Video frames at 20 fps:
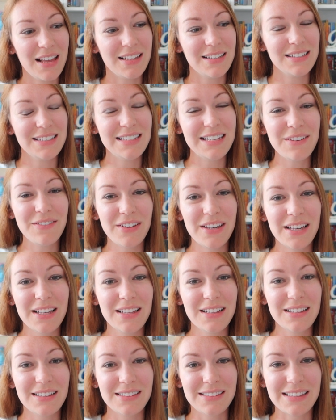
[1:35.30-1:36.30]

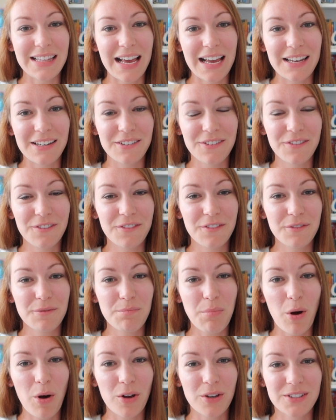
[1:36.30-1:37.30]
living life
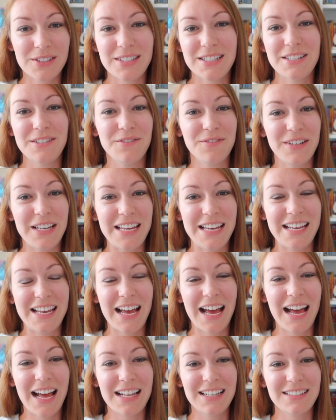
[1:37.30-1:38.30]
positively,
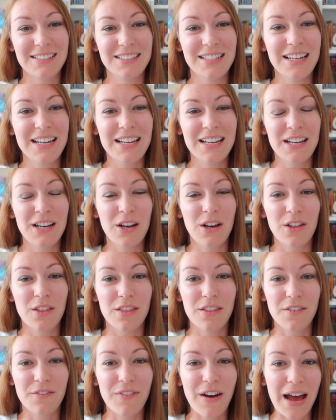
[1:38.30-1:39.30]
and
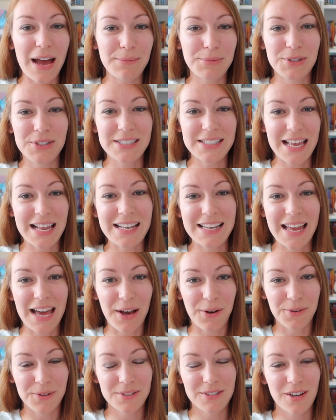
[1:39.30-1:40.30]
the vibes you send
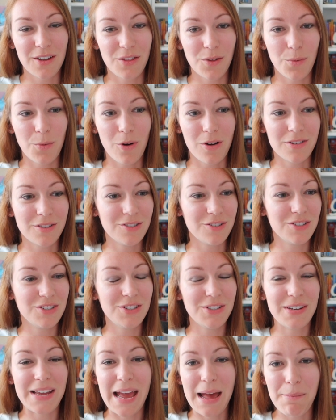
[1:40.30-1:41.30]
out are the ones
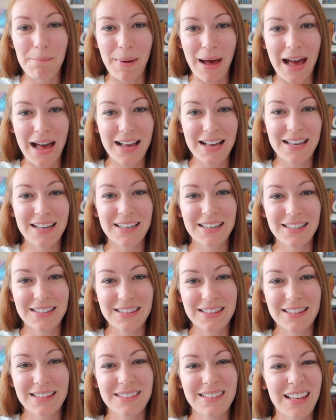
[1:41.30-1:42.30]
you get back.
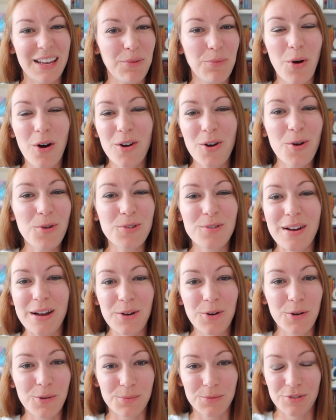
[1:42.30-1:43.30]
Like what goes
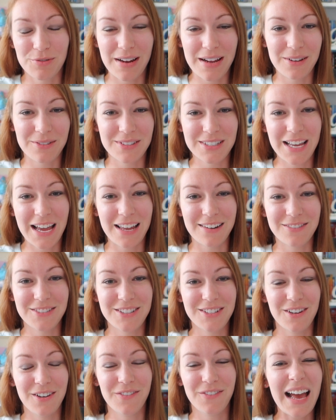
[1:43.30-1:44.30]
around comes around kind of
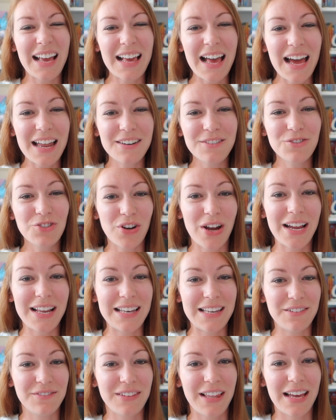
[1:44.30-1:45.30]
stuff. I kind of try and
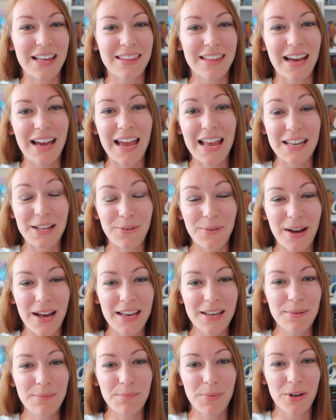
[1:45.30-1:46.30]
live like that
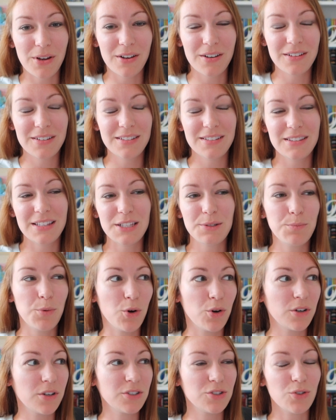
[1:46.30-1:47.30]
anyway, but this
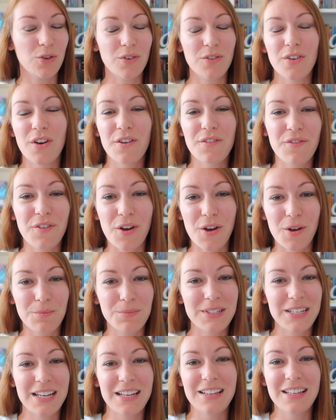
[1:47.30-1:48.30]
book sort of
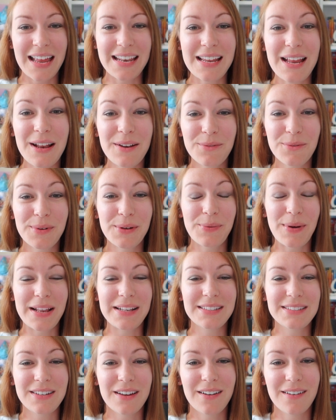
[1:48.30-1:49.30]
affirmed it. And then we
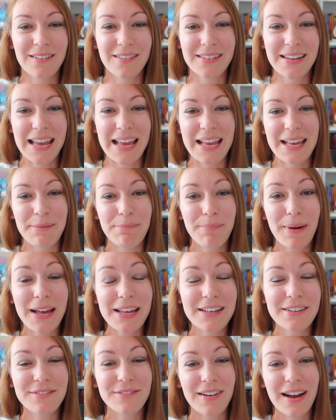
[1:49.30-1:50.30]
went on a
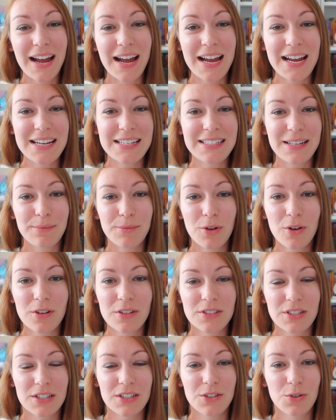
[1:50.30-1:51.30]
bike ride. I'm
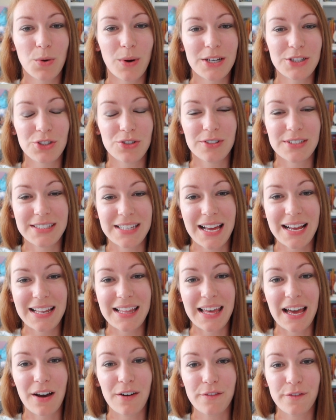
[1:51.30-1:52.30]
not quite sure
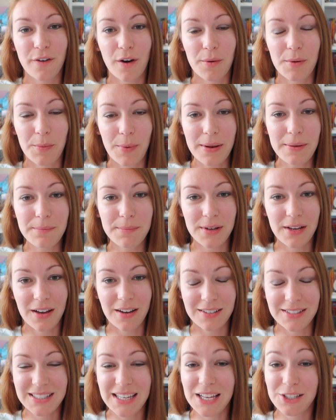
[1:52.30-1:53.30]
exactly how far we went
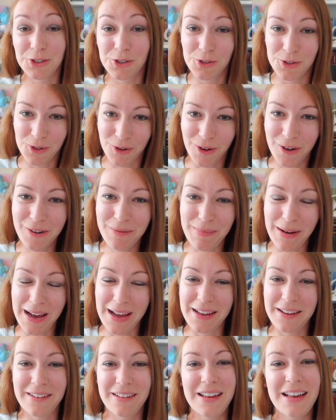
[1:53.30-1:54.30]
because, as you saw,
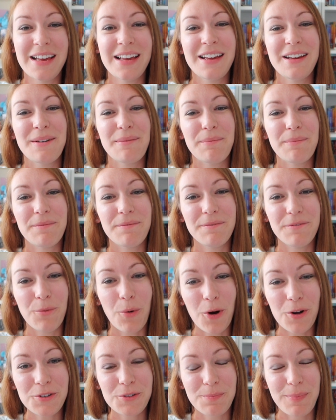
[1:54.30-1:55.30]
my
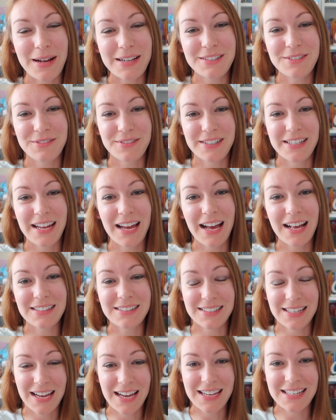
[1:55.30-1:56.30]
watch battery
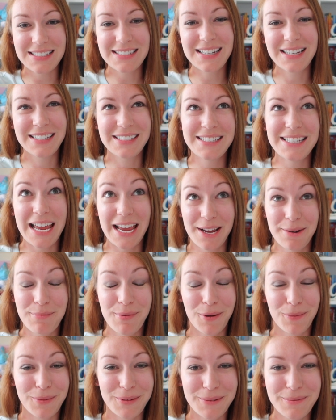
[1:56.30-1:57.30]
had died, tech
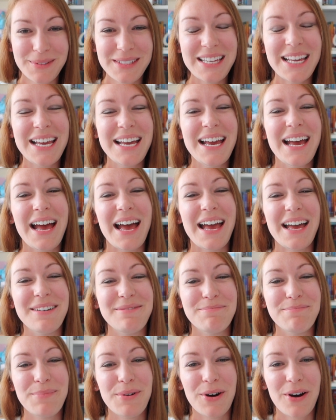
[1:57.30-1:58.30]
problems,
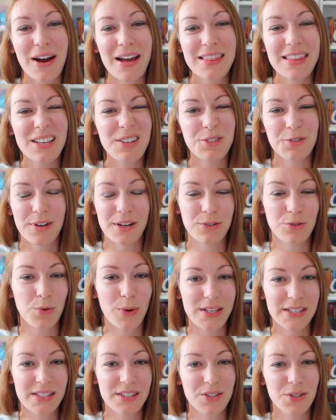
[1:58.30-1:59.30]
but I think it was around
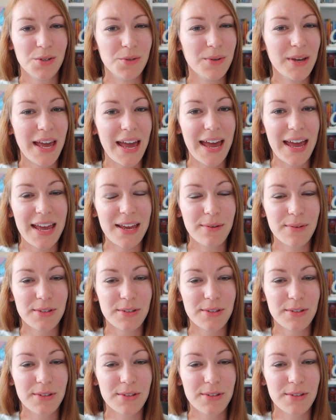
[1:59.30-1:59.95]
22k,